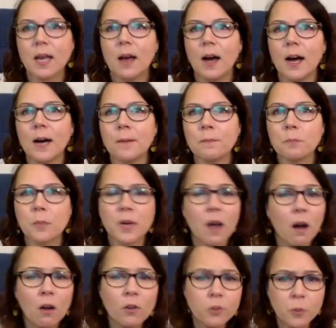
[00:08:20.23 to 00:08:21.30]
Um, but
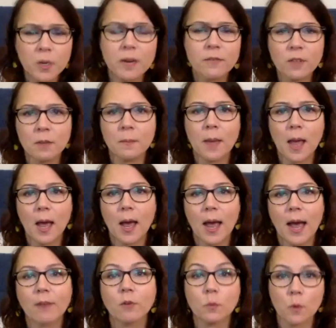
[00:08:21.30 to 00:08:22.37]
all three of them have
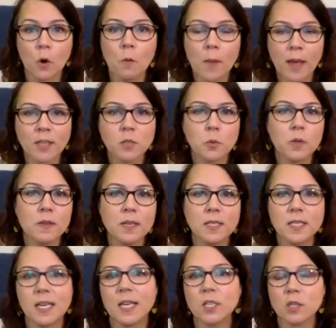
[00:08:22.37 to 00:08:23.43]
a romance where these
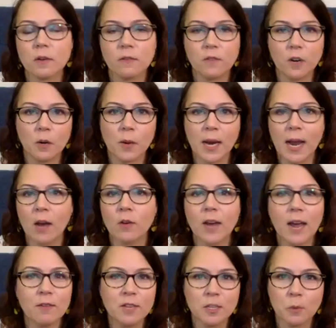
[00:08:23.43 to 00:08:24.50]
teens are figuring out and
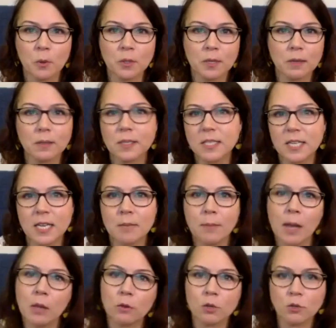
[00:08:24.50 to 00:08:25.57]
having their own little teen
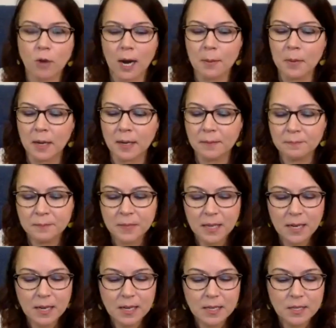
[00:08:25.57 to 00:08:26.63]
melodrama.
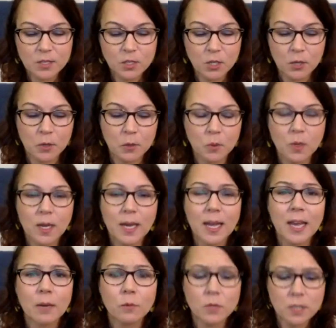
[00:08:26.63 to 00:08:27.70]
So
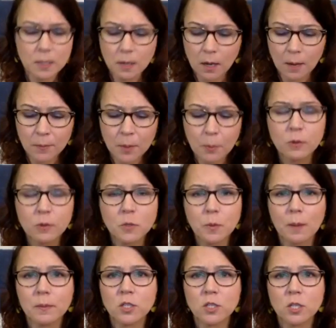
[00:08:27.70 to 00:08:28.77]
it was um, the book was
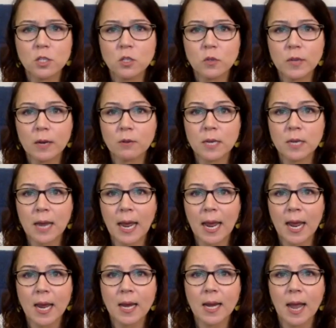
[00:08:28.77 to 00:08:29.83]
published in
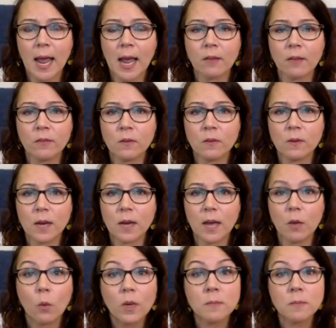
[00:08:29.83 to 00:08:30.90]
2008, and it
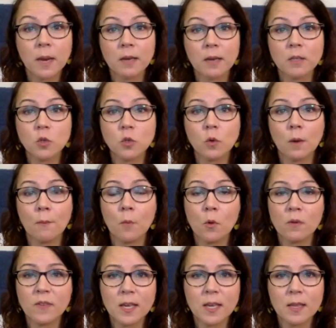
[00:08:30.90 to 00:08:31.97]
was made into a
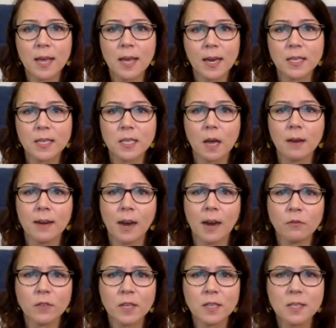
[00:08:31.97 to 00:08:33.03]
movie that is on
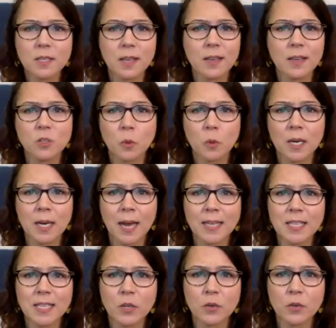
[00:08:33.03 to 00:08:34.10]
Netflix, I think in
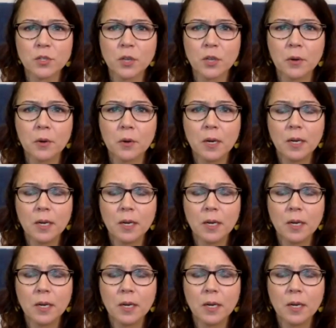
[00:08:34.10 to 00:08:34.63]
2019 or so.